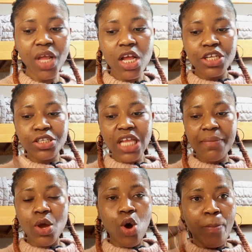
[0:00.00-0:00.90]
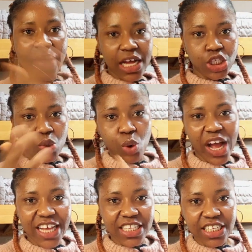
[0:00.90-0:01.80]
So let me go back to what
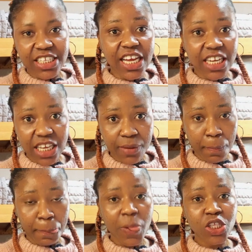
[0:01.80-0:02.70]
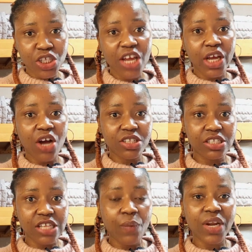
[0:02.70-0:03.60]
I said earlier so that you can
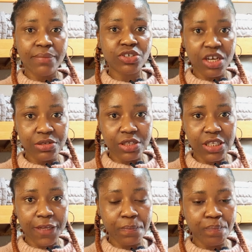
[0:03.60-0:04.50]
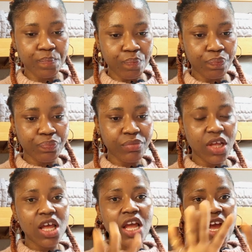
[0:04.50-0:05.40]
understand what I'm trying to say.
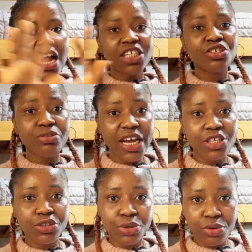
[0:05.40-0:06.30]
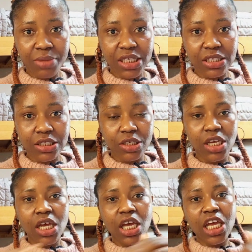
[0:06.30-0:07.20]
Categorize your documents.
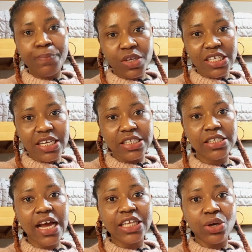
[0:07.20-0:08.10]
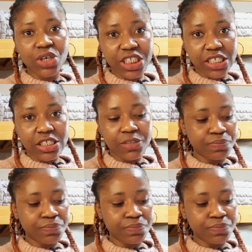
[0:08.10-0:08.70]
Important and urgent.